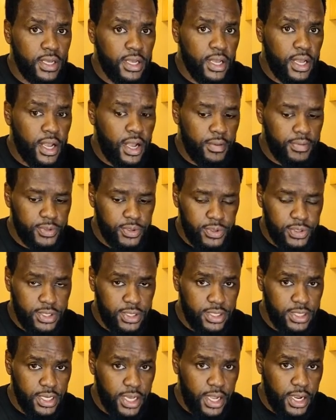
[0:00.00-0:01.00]
Capsules
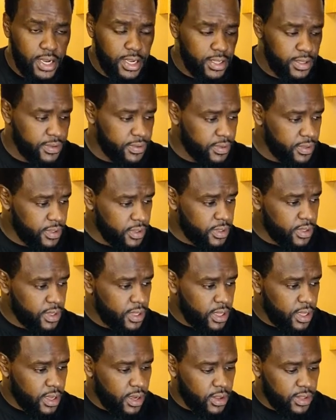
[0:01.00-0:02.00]
Gel
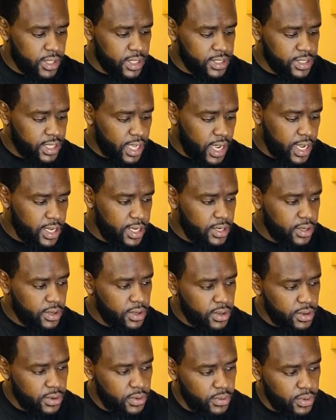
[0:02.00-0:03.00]
on the side
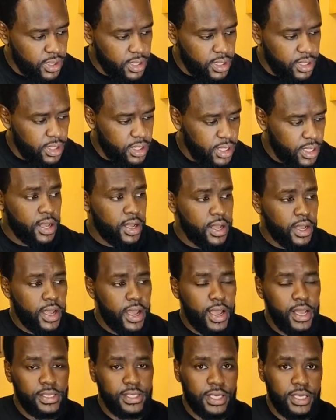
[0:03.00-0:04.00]
with
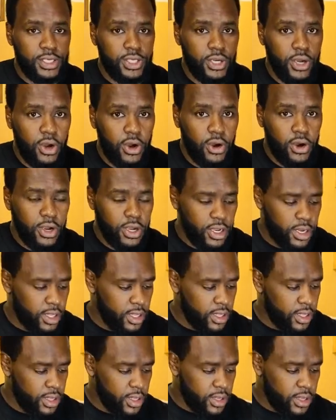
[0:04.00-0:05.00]
essential oil.
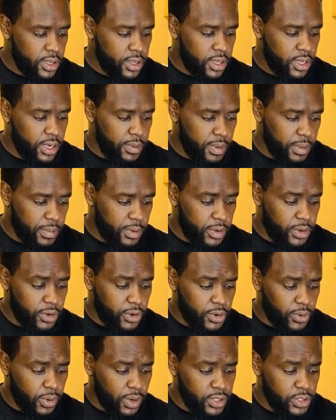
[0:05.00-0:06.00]
Remember, you
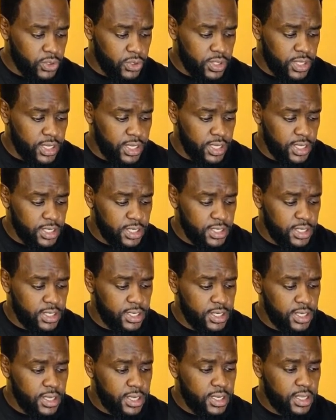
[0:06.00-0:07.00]
don't want to heat
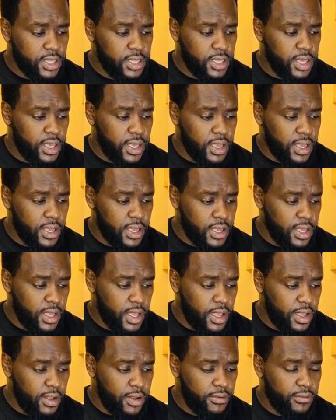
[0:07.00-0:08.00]
the
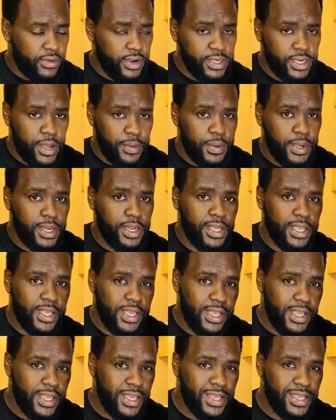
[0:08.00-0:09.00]
vitamin
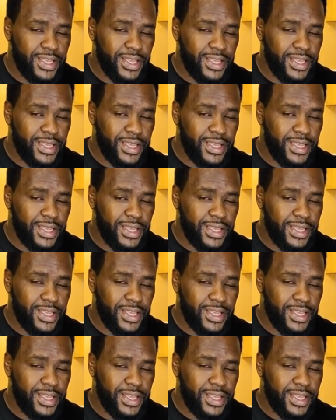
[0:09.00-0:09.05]
E.